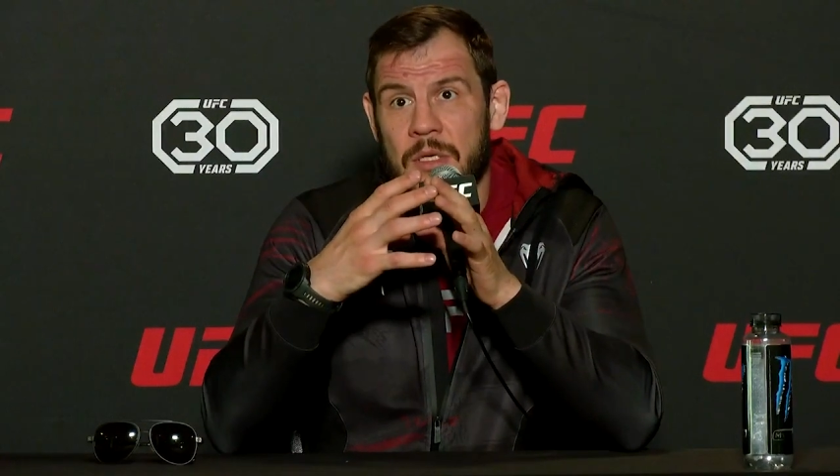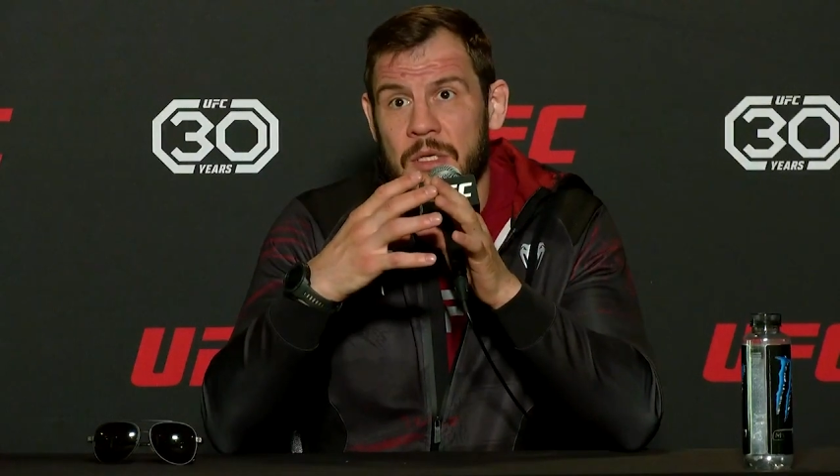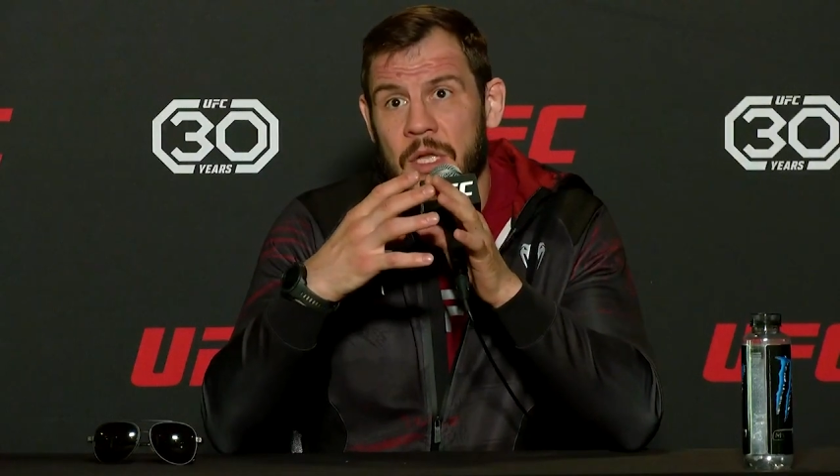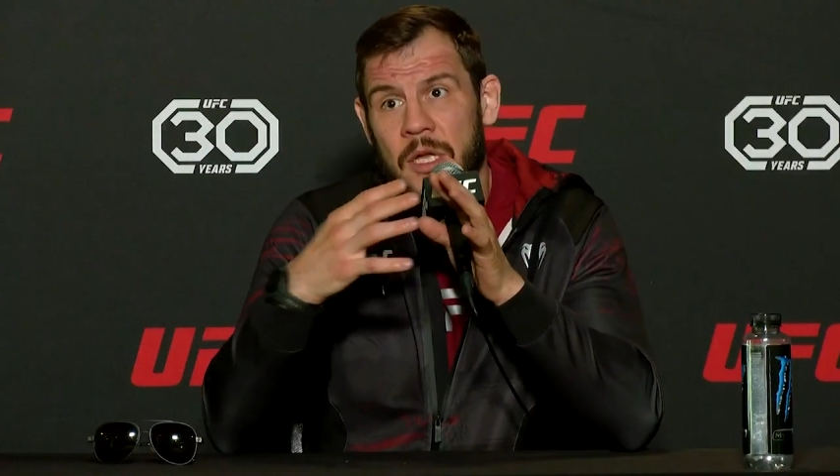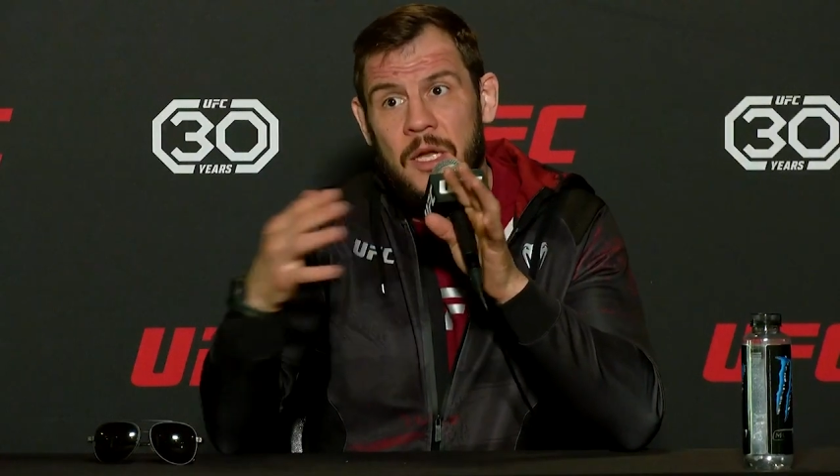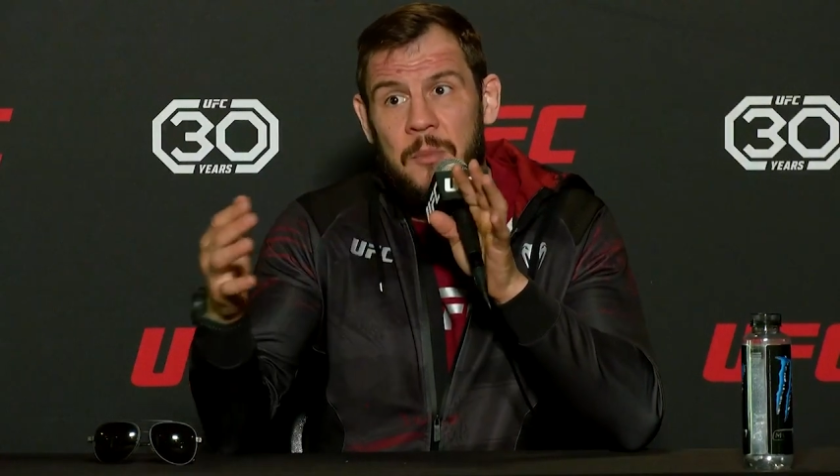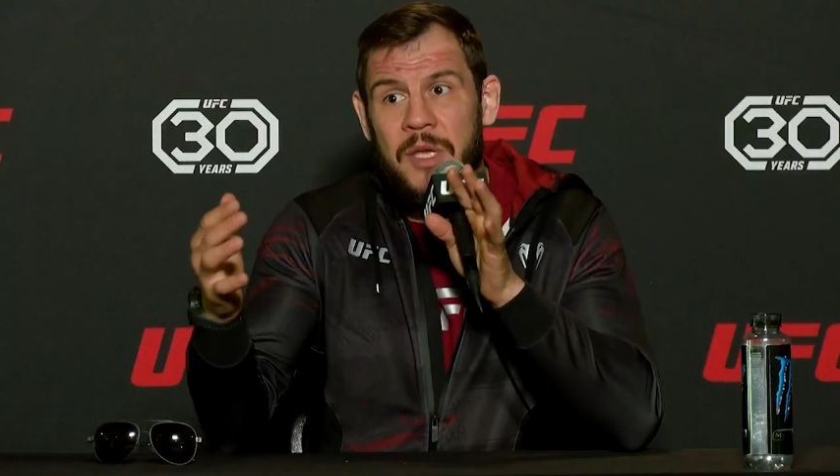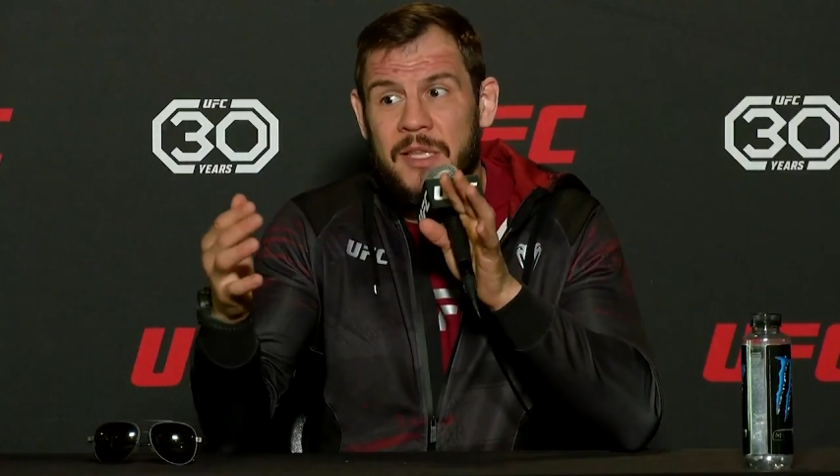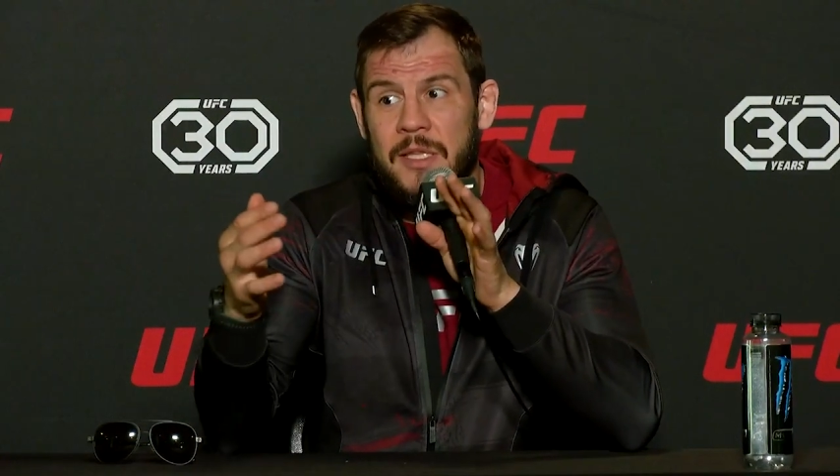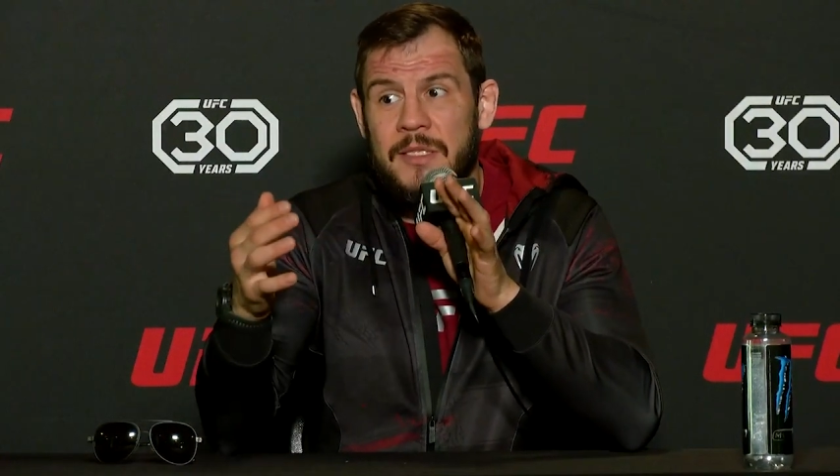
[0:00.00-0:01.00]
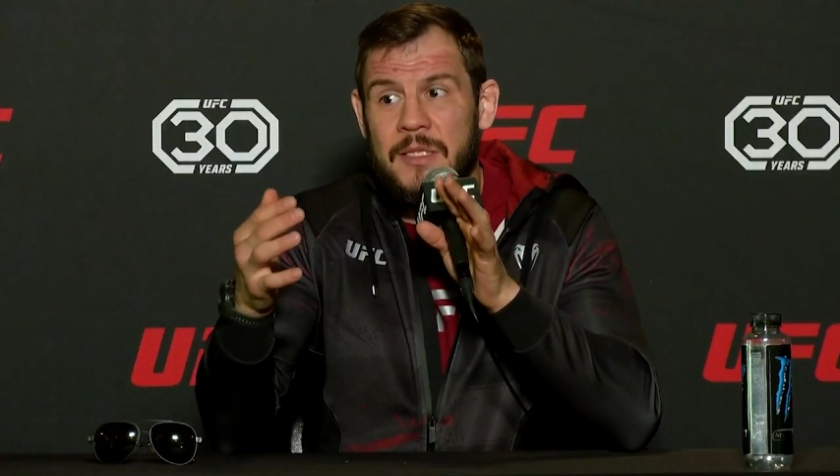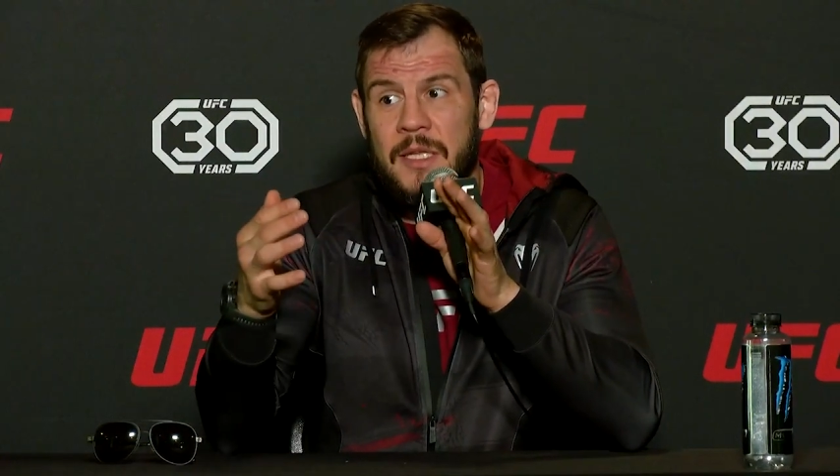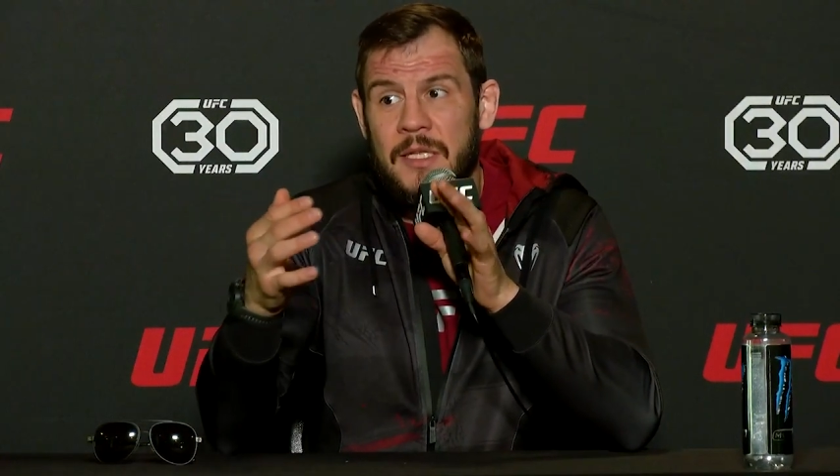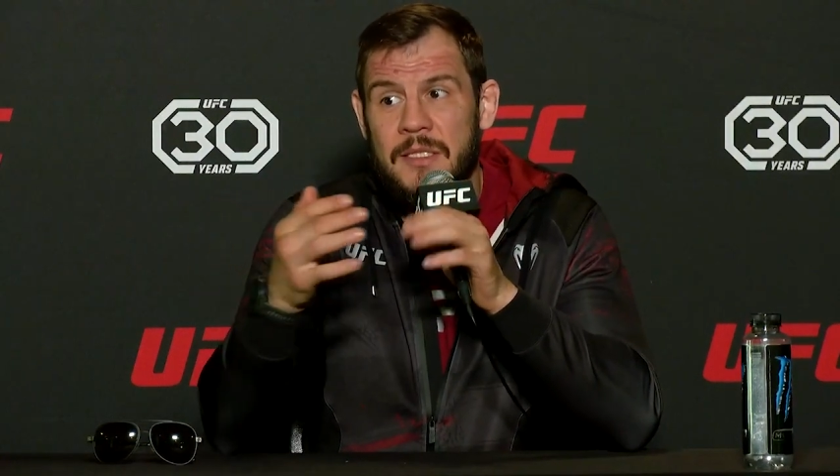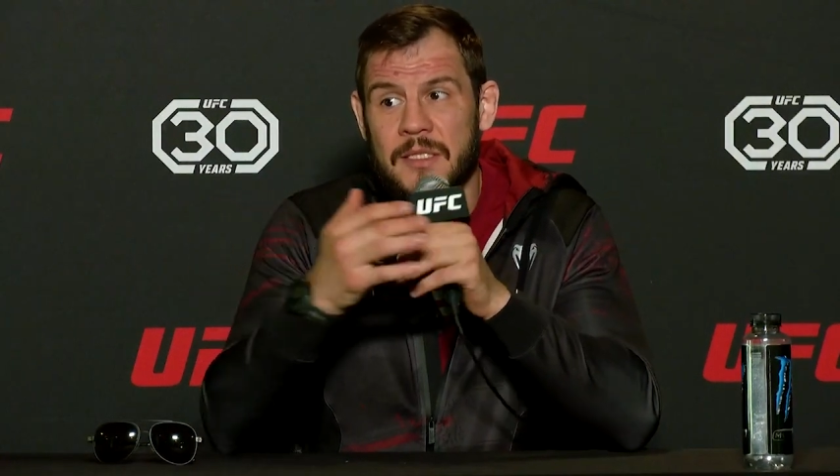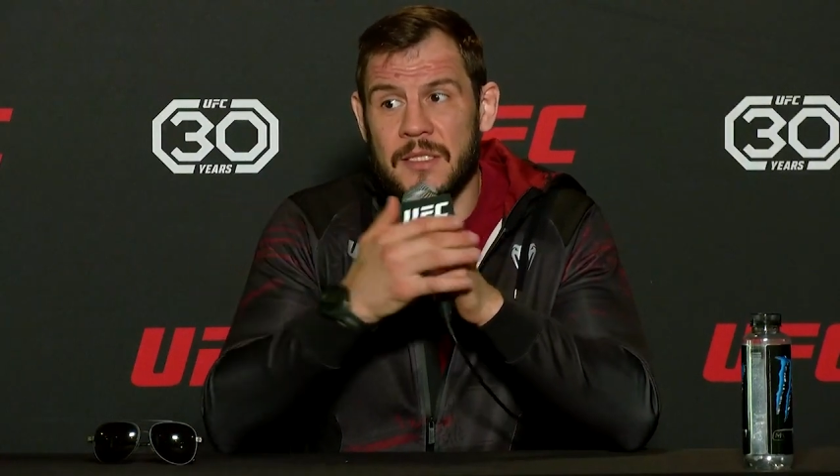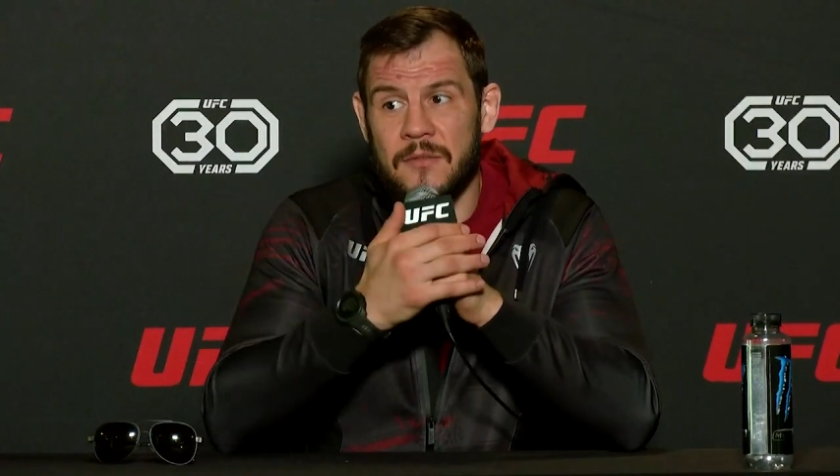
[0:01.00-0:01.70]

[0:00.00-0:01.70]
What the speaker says: take a big distance,